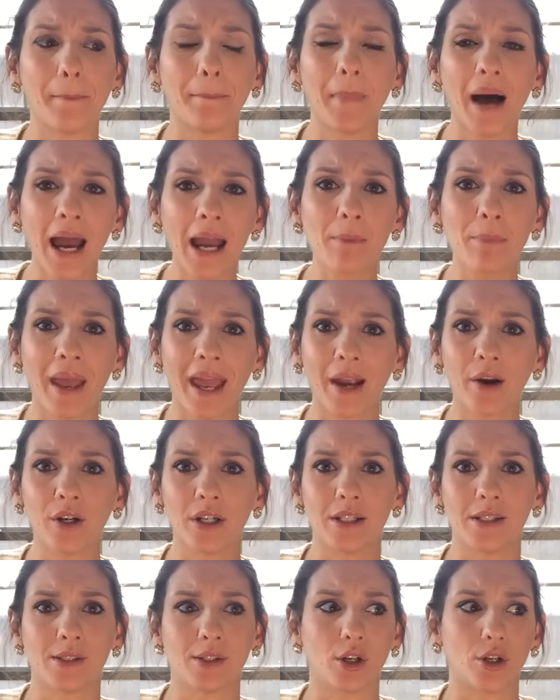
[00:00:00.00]
my
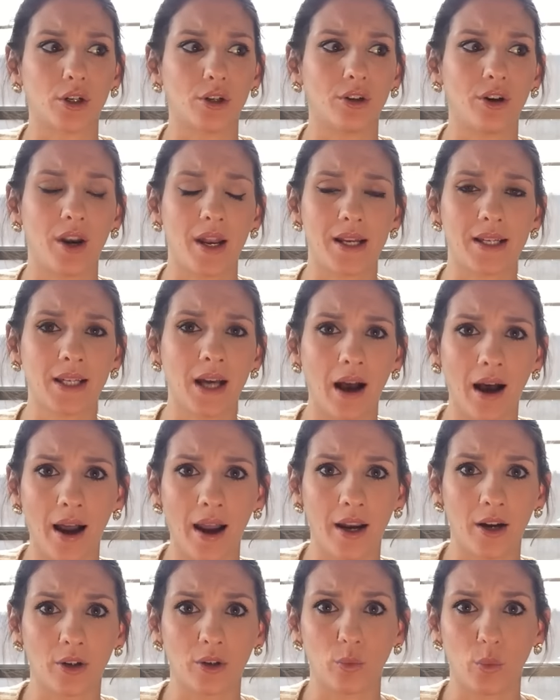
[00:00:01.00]
parents are already
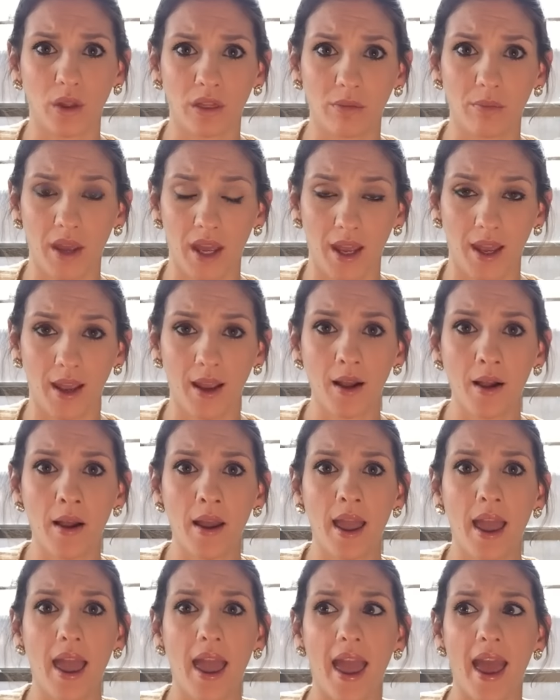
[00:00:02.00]
tired with me,
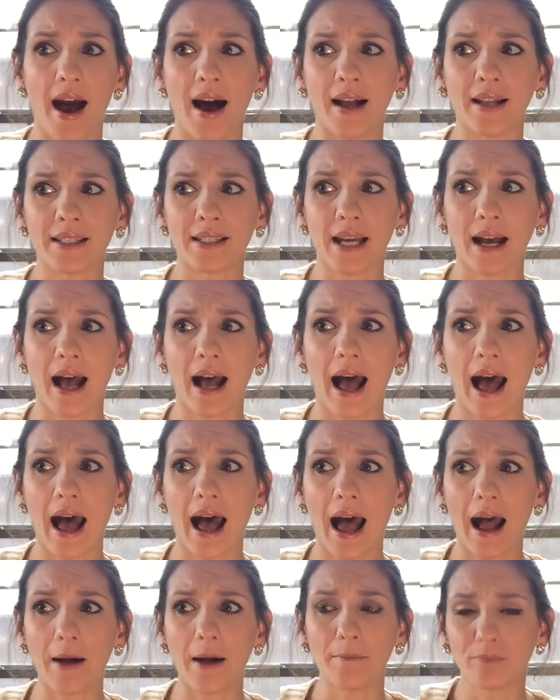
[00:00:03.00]
and
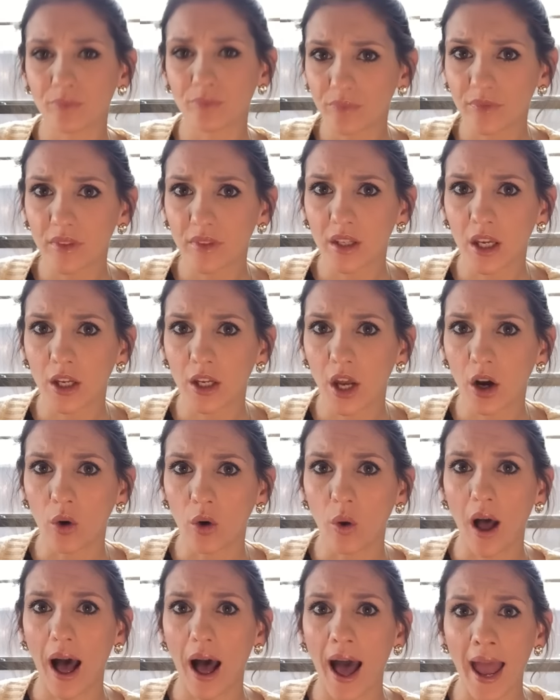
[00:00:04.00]
you
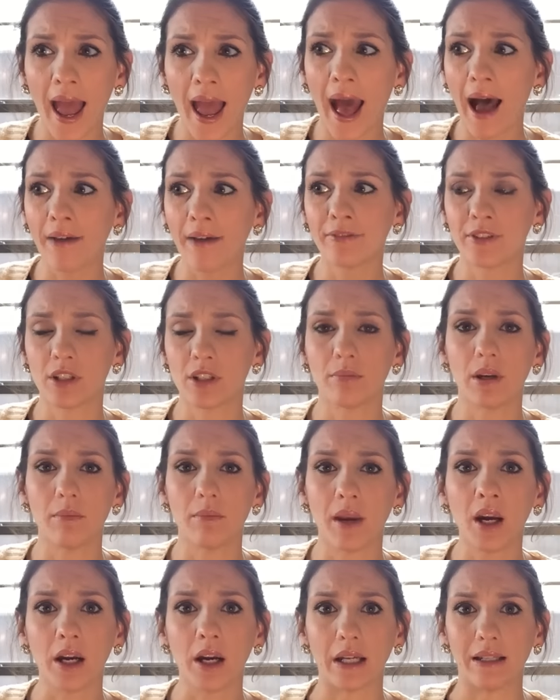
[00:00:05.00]
know, I have to be
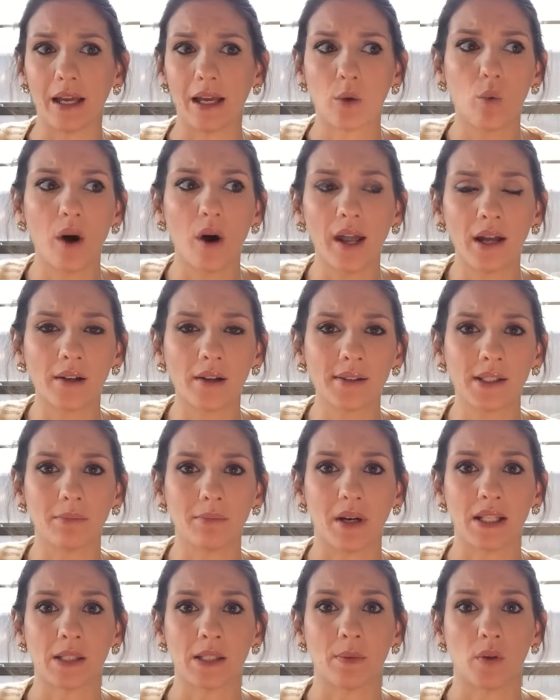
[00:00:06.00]
married. Like, what else
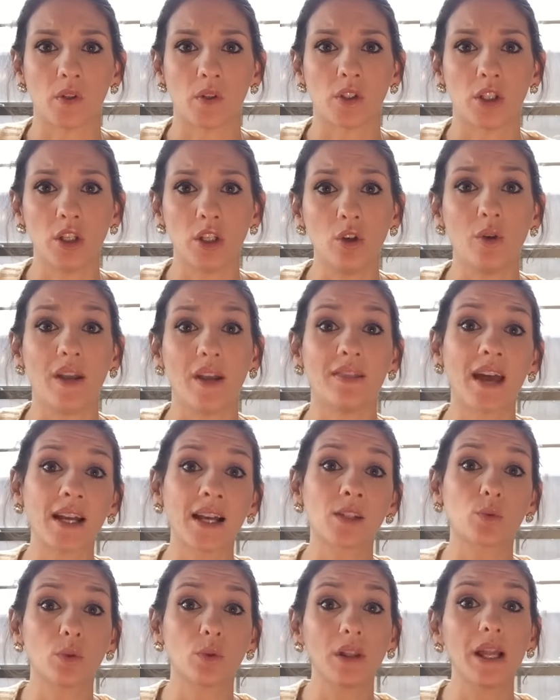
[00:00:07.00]
am I supposed to do? And
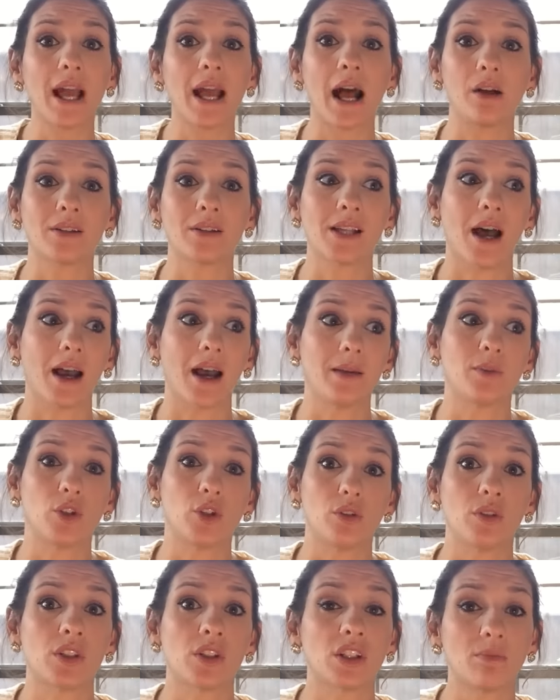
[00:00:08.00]
that's really how
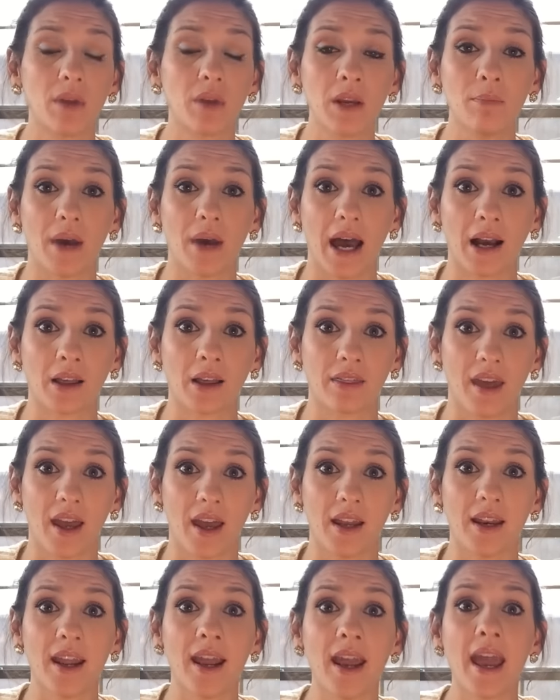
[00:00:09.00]
times used to be back
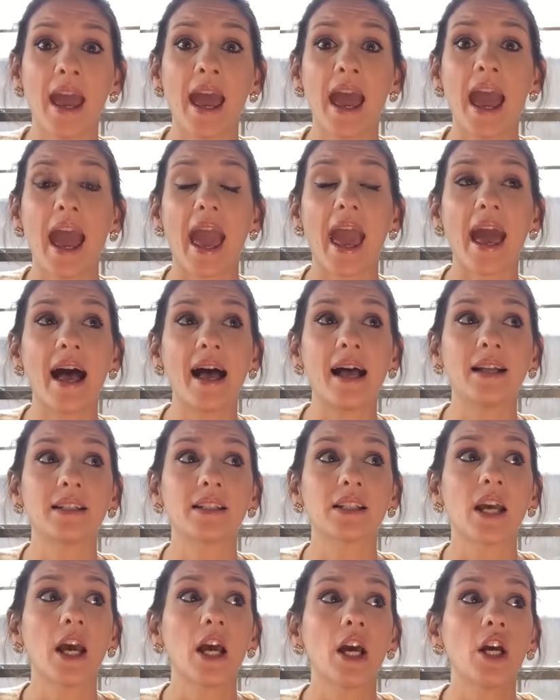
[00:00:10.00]
then.
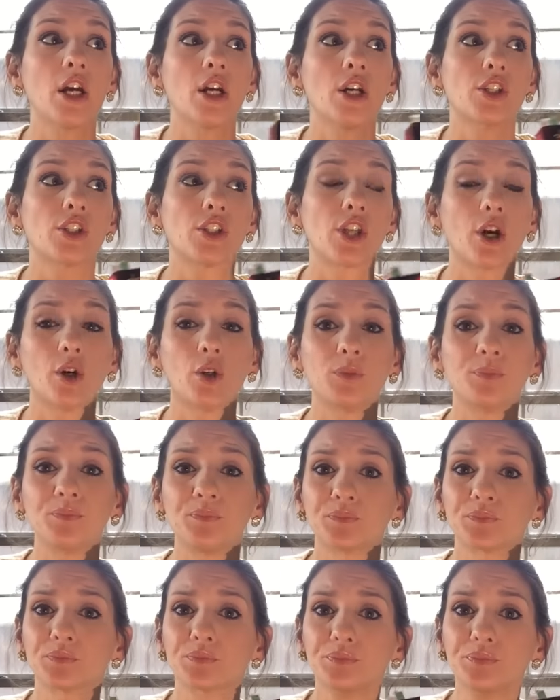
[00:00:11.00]
And so
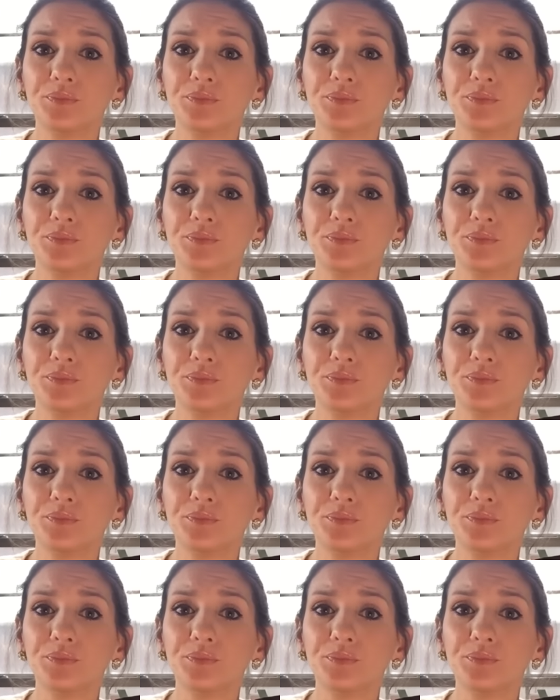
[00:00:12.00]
